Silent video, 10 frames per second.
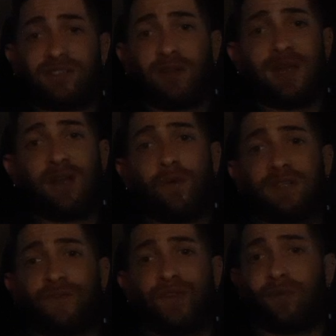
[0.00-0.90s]
it's gonna make it
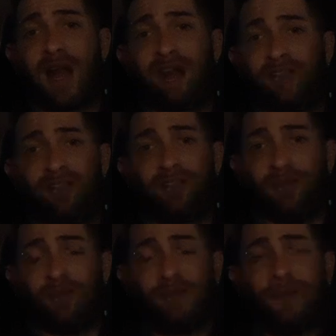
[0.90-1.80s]
worse for the riders
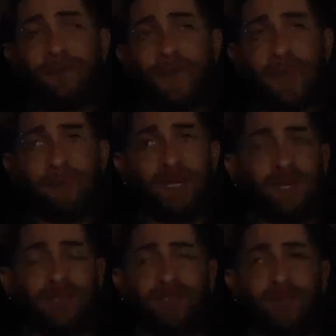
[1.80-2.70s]
too
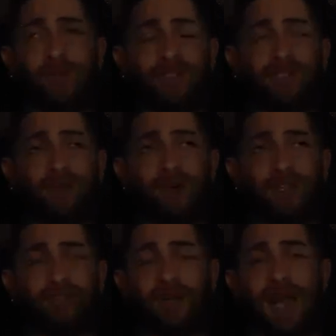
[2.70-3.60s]
because no one's going to want
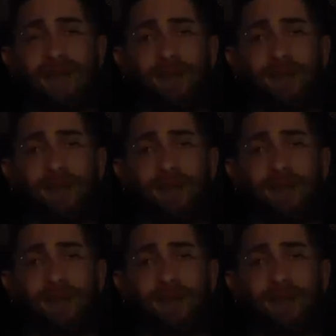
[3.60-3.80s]
to drive.